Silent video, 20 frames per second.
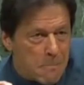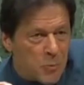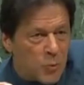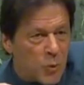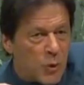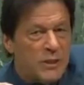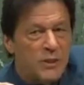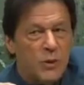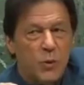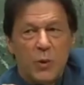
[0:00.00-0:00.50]

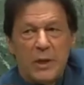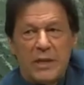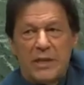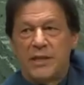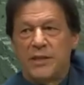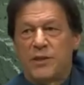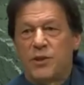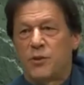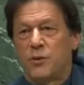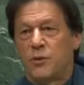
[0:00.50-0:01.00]
was the
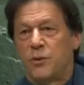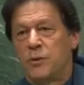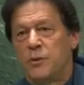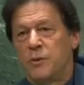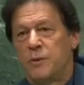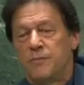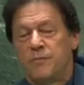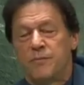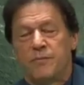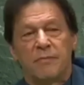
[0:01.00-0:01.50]
witness to
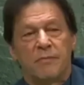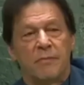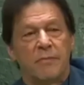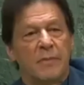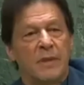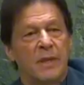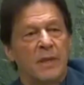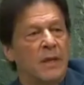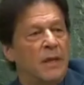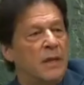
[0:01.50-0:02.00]

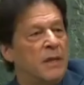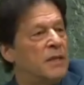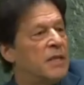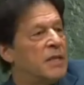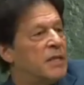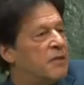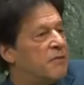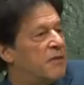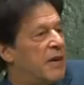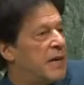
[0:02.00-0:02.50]

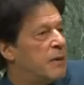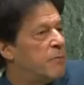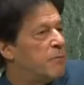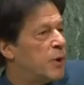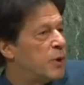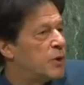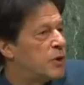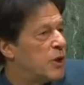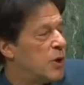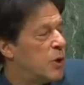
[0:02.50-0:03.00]
the divine
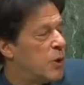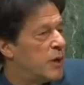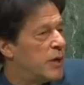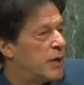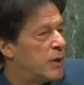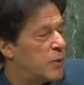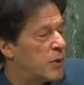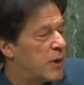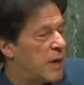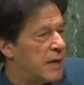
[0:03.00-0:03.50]
book, the
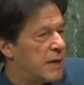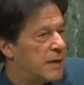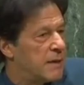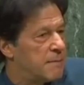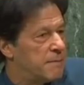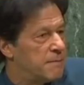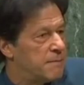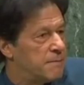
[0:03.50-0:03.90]
Holy Quran.